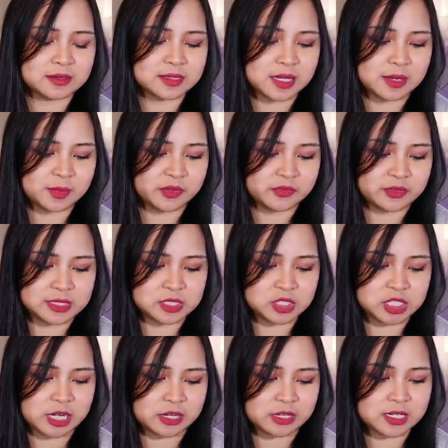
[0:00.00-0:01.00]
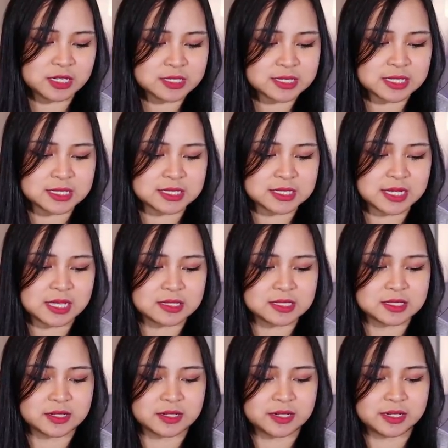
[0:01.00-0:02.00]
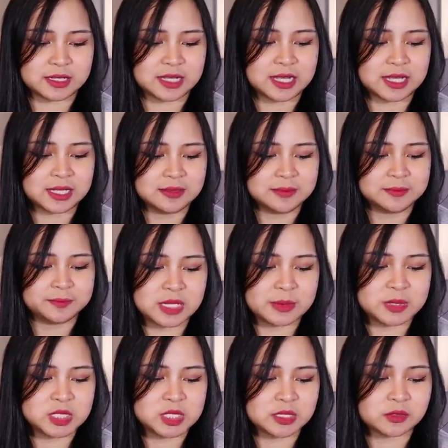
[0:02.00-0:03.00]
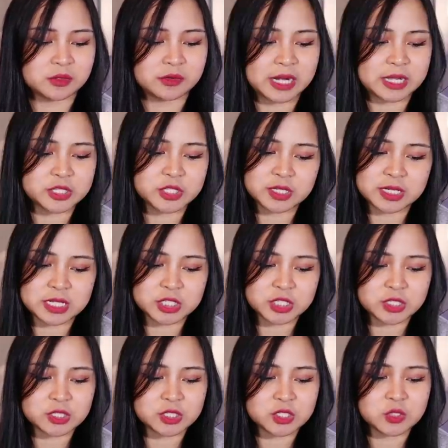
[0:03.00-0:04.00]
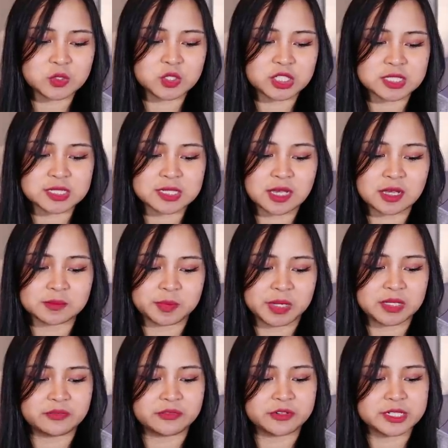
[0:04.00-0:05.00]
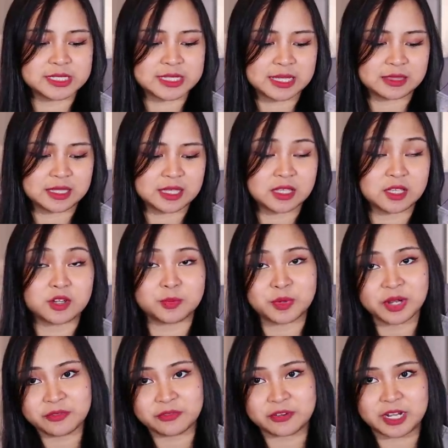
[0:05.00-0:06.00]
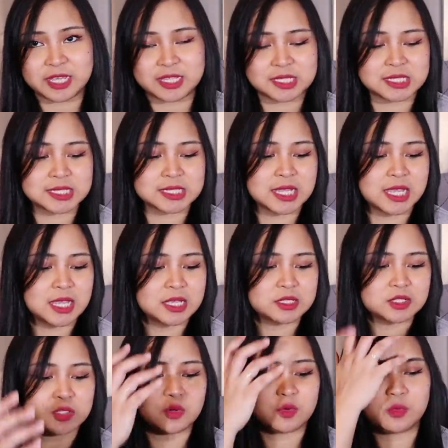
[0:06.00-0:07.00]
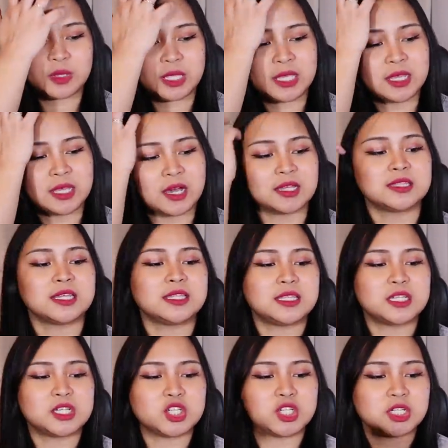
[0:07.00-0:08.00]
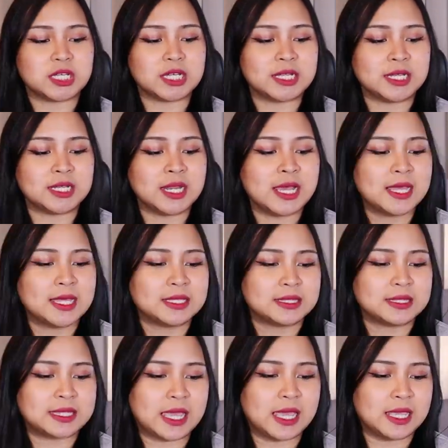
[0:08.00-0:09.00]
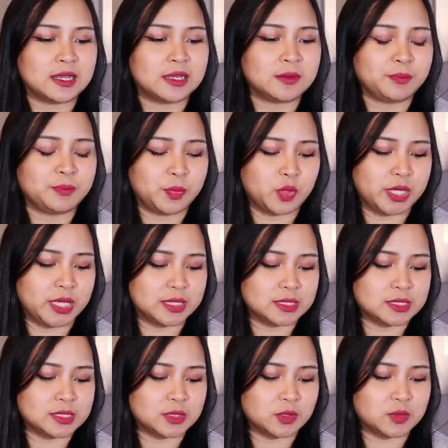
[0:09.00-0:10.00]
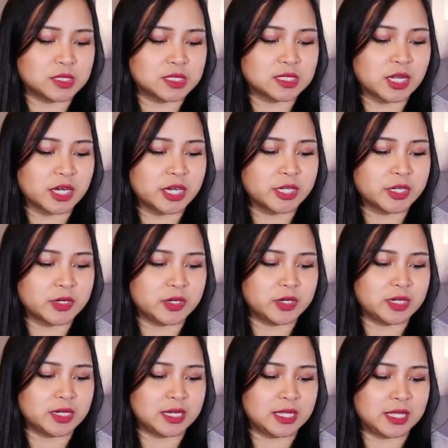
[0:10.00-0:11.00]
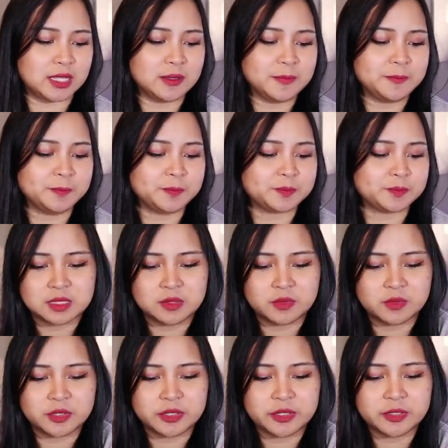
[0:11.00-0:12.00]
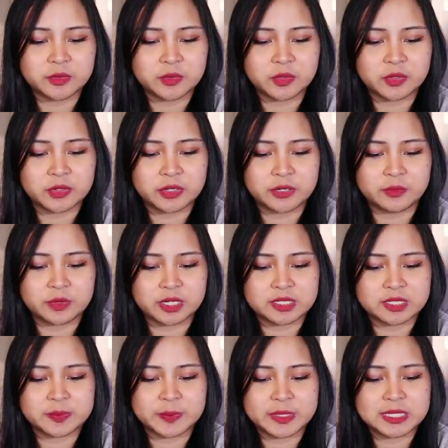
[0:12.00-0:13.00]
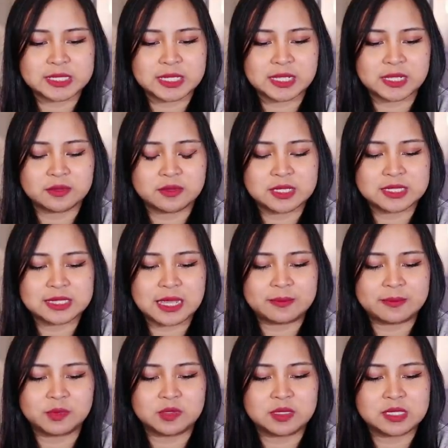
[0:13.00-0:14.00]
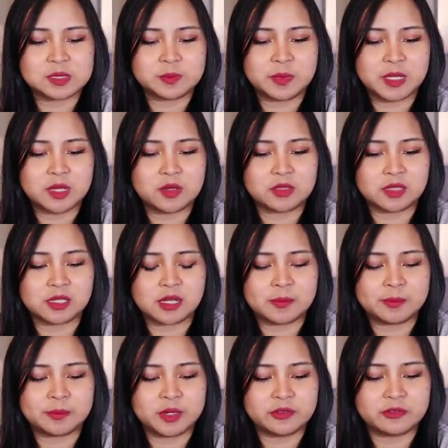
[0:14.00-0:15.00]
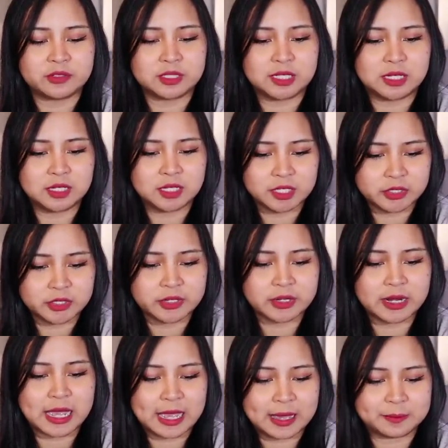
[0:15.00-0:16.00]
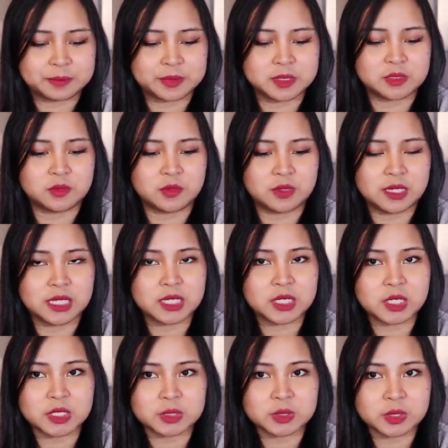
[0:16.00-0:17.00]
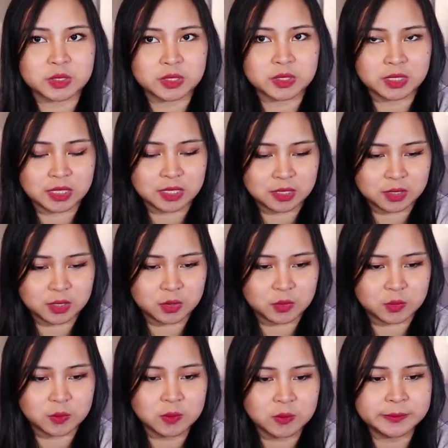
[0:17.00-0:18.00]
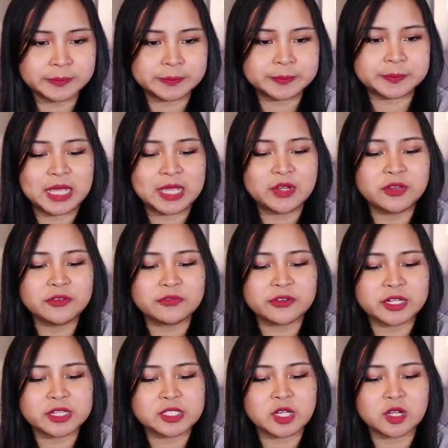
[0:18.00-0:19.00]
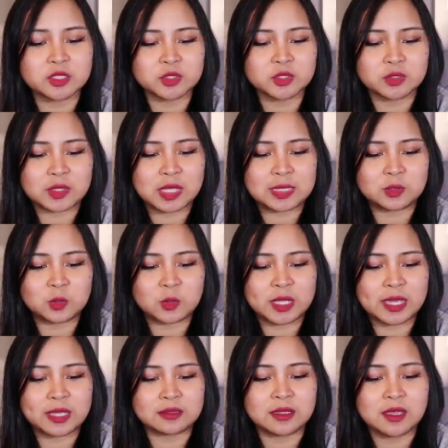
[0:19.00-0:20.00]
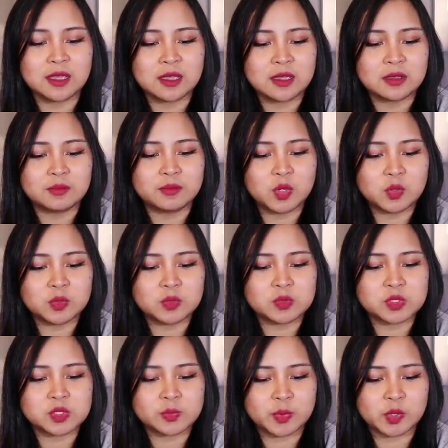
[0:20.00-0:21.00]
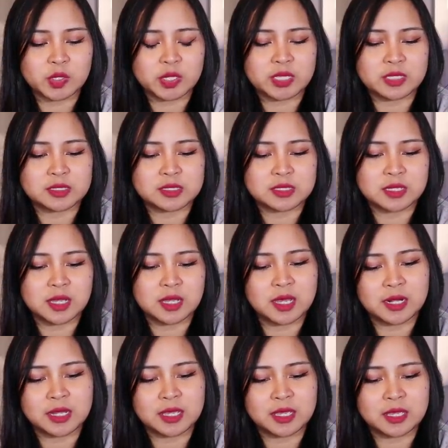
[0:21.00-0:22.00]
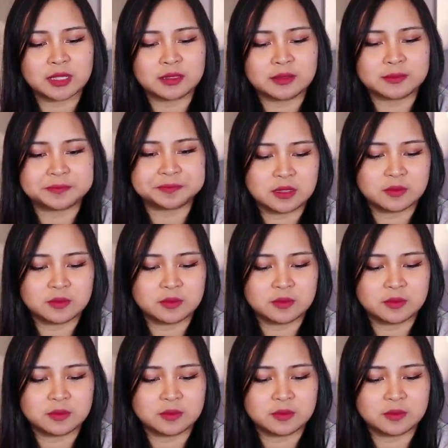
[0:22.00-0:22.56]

some of these genres. Let's get started. So, sabi dyan, congratulations, you just got paid for setting your preference. So, we got additional 10 points. So, start earning. In order to earn rewards, please allow this app to display on top of other apps. So, click on continue. Play your first song today to get bonus points. Got it.